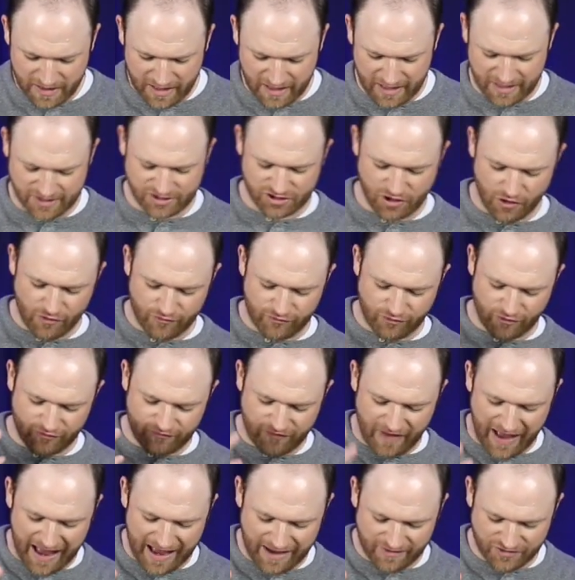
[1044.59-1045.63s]
and that sold for
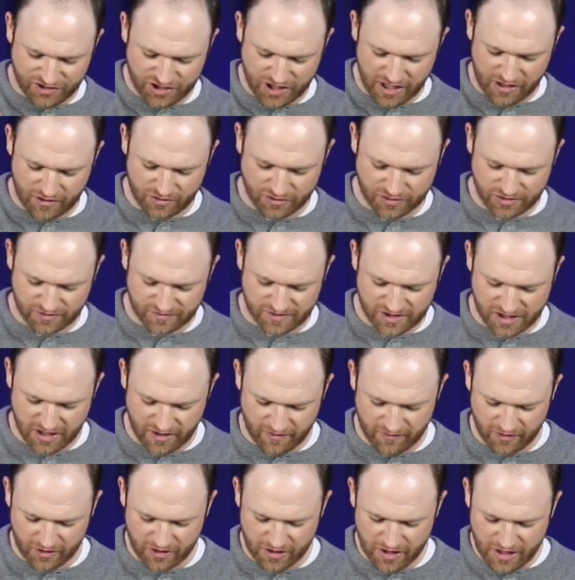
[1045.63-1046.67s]
5 shekels of
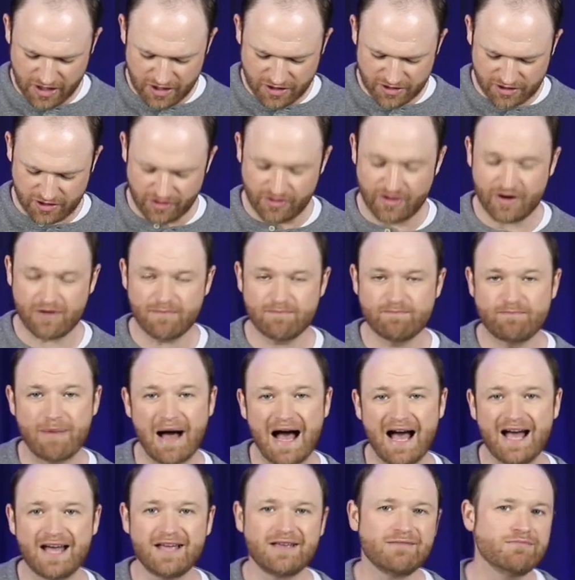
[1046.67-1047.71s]
silver. So they're
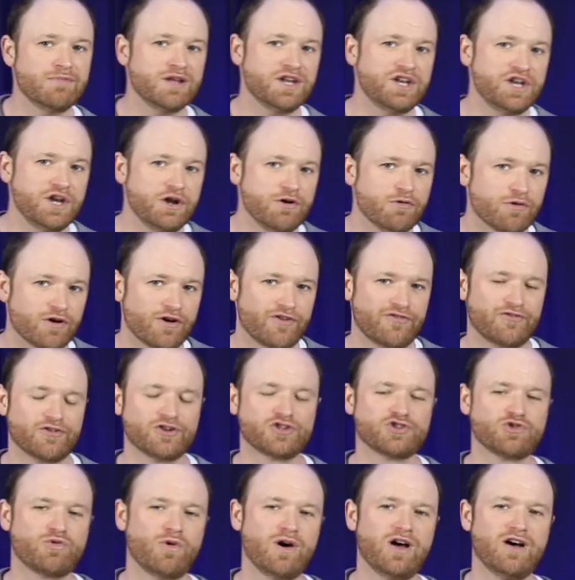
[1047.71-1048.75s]
buying manure for
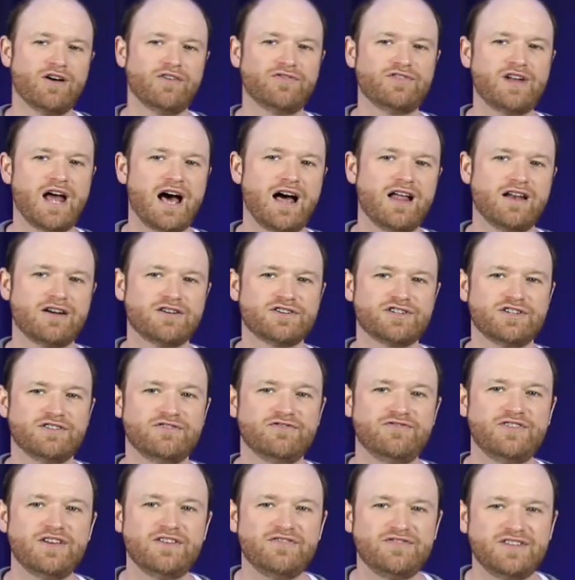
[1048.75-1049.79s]

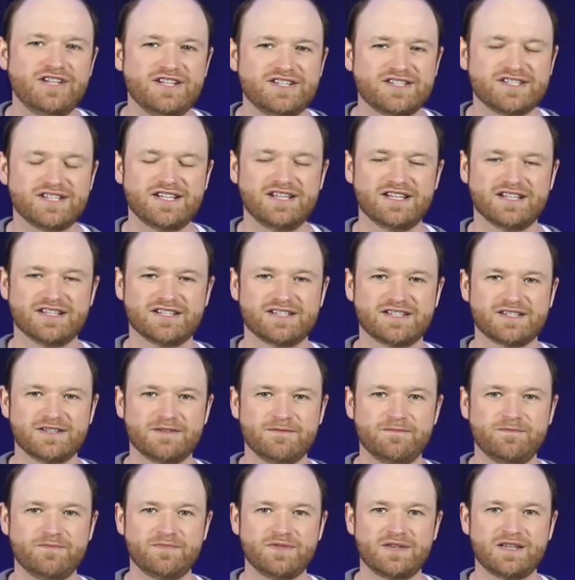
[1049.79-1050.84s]
$12.50.
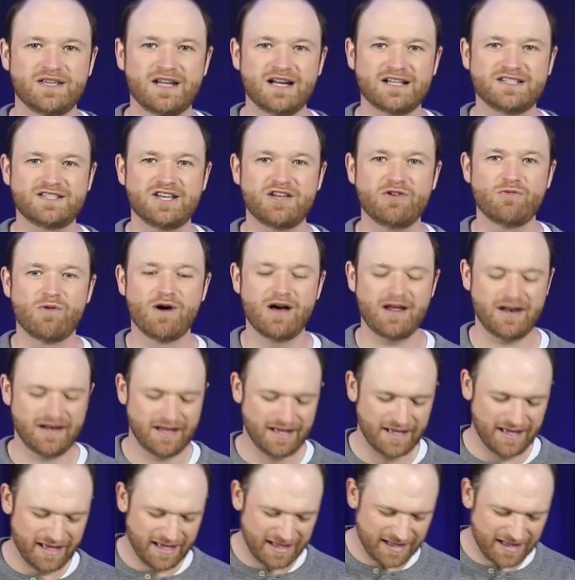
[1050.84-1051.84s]
Can I tell you what?